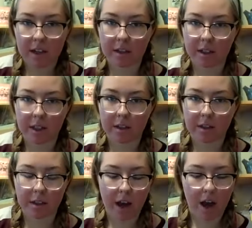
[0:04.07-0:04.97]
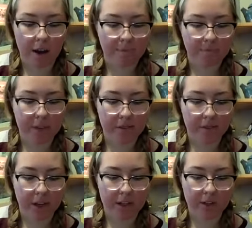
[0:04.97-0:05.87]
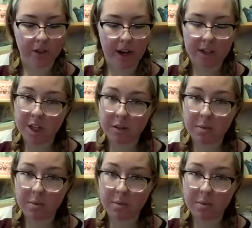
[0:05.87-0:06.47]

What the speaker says: a little different direction.